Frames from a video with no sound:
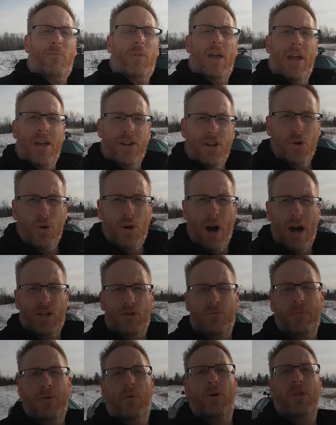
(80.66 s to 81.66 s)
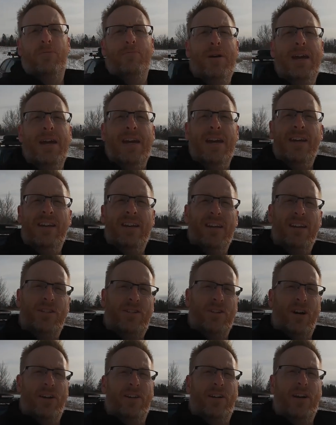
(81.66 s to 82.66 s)
and you guys will be with me
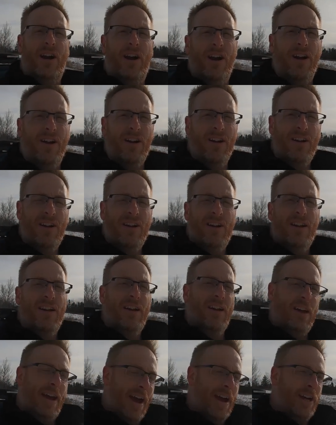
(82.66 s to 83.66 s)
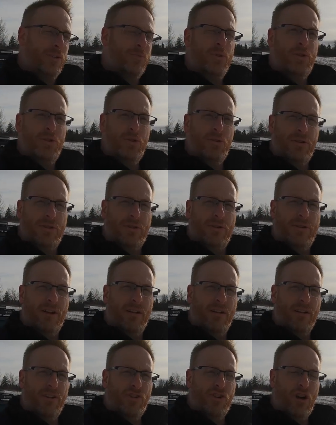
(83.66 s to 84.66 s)
inside the car as we do this
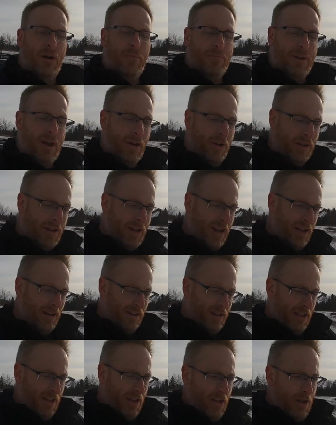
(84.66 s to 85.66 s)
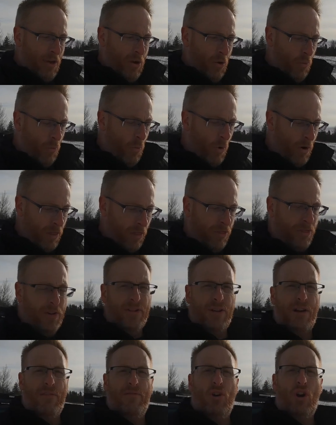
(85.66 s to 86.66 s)
daring jump. Now again, one of the things
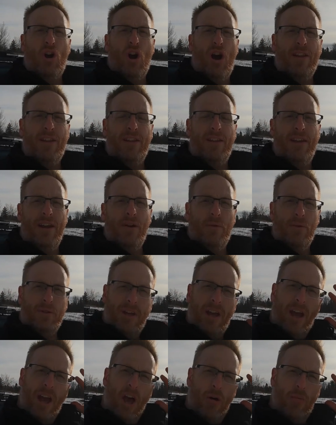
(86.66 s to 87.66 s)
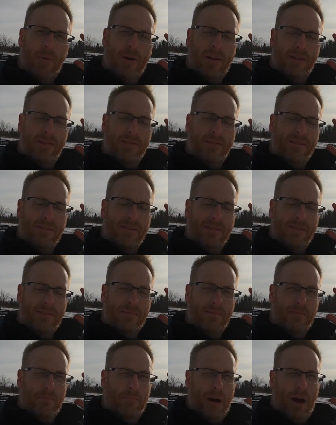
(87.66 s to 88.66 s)
I forgot today was a helmet,
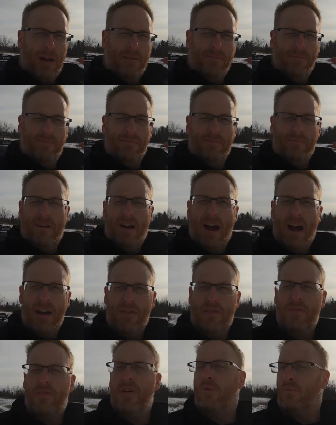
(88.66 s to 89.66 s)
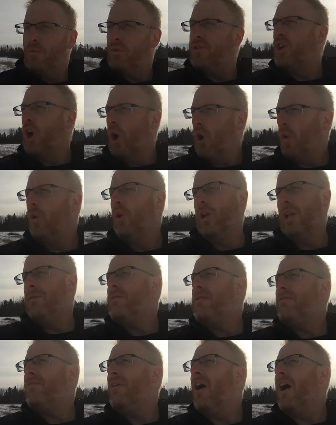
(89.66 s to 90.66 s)
but I think we'll totally
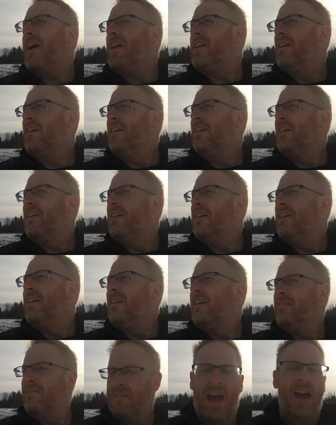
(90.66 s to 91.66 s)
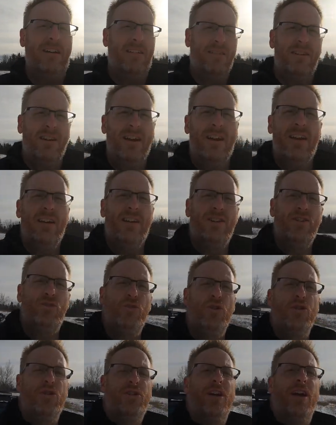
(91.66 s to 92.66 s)
be fine. Yeah,
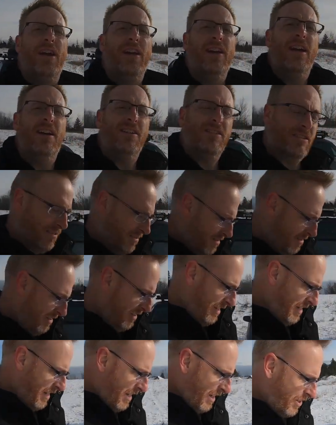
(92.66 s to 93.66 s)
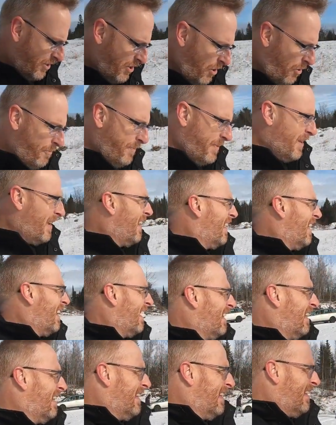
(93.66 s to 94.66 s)
Junior's saying yes. So
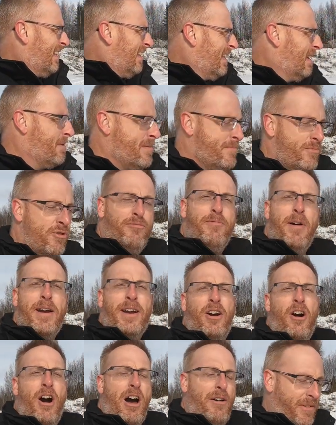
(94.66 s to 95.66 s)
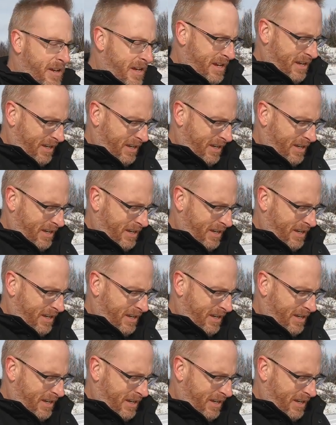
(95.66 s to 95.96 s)
let me move my coffee